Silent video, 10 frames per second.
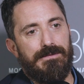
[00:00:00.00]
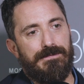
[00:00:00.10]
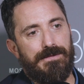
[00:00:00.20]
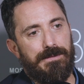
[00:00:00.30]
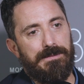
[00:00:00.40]

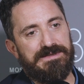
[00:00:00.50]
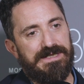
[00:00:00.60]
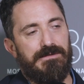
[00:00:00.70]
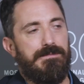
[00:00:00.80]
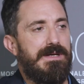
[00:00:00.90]
from
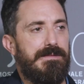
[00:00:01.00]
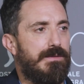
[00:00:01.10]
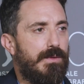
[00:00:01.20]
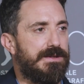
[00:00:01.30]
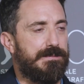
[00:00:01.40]
himself maybe it
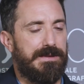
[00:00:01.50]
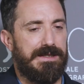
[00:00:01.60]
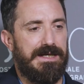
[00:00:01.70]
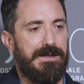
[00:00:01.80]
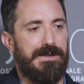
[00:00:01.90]
was but
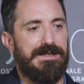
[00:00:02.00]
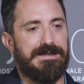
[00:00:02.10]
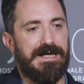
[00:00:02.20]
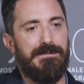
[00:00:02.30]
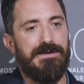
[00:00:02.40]
it is
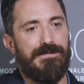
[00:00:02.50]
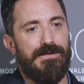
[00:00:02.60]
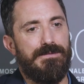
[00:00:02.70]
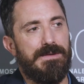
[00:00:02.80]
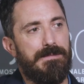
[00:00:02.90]
coming
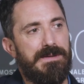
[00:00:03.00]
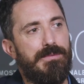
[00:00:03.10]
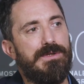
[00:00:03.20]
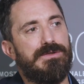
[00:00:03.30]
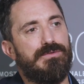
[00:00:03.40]
from the
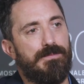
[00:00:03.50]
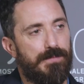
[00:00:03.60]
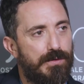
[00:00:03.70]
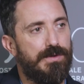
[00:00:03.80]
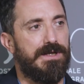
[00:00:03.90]
people that
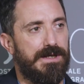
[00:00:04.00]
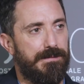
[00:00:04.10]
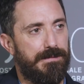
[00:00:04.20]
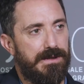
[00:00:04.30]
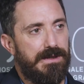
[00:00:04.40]
supported
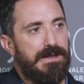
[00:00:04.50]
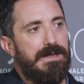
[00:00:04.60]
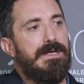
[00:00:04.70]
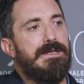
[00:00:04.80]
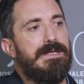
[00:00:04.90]
him
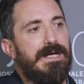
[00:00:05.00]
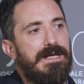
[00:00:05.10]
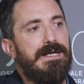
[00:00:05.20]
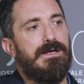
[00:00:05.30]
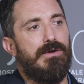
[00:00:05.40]

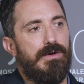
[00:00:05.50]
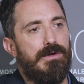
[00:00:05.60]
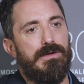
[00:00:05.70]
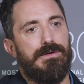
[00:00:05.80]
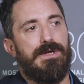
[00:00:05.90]
they
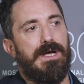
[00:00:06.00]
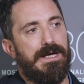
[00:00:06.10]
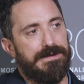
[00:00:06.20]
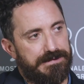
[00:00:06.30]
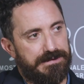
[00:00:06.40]
called
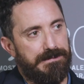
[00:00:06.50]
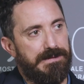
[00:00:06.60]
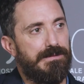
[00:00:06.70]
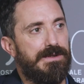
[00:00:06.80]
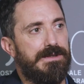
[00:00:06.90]
us, the
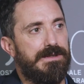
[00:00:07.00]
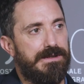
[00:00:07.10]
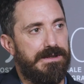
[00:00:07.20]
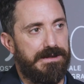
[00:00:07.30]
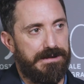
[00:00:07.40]
people that
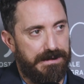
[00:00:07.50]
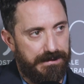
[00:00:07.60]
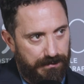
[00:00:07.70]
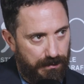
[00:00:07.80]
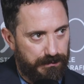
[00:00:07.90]

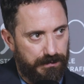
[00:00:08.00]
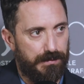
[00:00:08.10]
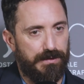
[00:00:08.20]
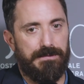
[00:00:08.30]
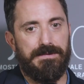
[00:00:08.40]
don't
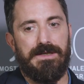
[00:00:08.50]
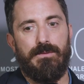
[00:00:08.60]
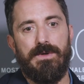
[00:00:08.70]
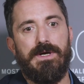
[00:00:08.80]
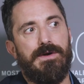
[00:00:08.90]
support them, that
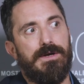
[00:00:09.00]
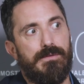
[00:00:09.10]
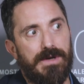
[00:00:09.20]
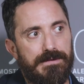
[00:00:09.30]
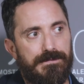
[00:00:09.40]
we are
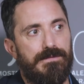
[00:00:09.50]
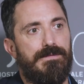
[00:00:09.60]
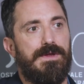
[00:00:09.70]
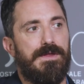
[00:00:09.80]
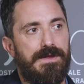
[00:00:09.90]
ungrateful
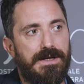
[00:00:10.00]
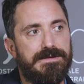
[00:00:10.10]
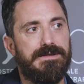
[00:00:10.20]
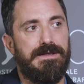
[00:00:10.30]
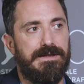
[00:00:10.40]
for the
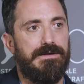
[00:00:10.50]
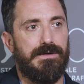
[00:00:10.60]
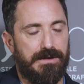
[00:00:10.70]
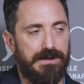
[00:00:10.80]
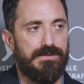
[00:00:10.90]
things he did to our
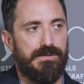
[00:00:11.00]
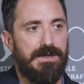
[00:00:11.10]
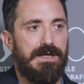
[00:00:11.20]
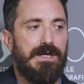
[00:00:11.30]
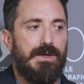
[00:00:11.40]
country,
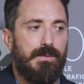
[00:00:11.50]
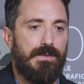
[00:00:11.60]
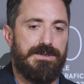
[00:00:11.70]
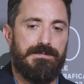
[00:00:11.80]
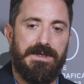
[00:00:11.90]

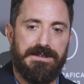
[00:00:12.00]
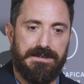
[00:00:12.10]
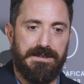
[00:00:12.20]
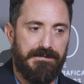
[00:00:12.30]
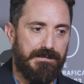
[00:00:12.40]
which makes
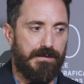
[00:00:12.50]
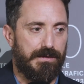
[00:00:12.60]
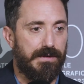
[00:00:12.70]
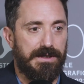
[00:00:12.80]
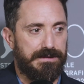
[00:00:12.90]
it even more
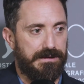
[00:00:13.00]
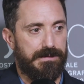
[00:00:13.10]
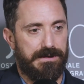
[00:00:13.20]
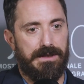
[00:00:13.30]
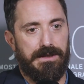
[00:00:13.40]
crazy.
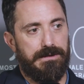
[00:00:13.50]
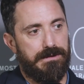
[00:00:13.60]
But yeah.